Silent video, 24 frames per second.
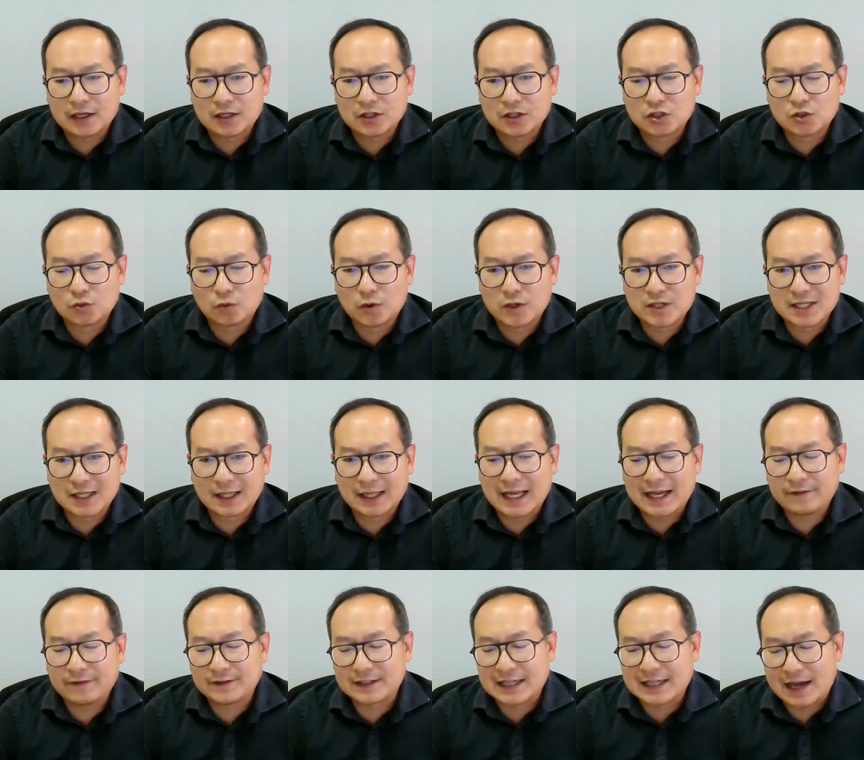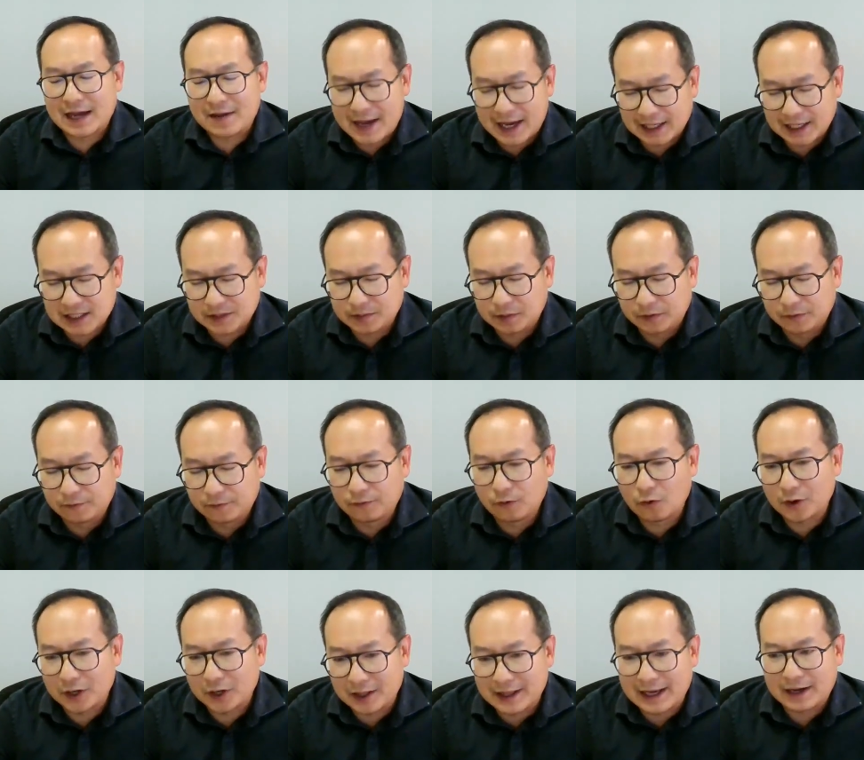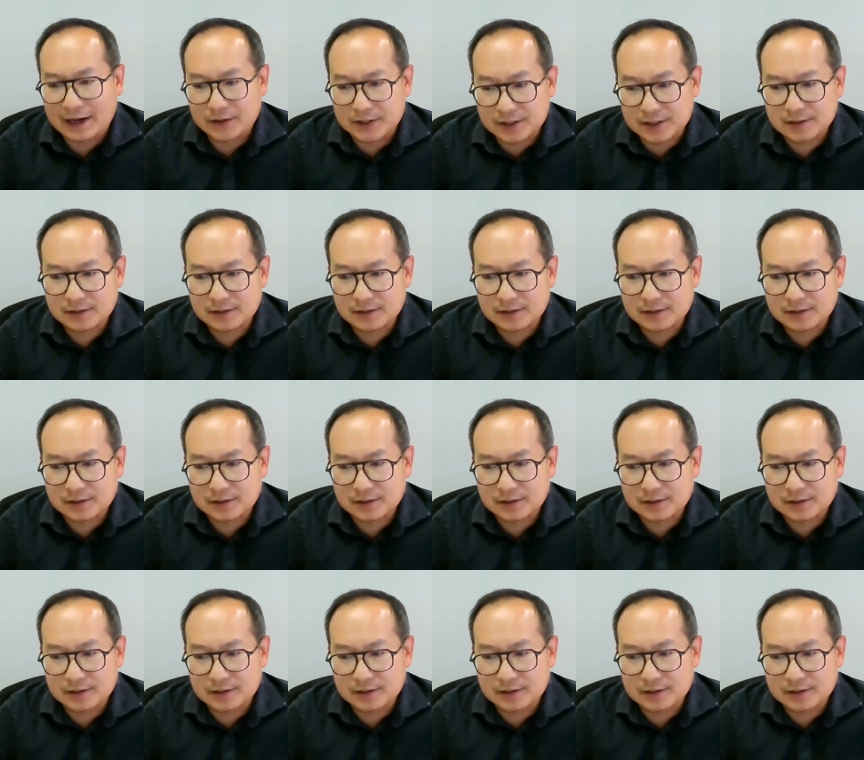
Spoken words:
towards a lifetime maximum of $40,000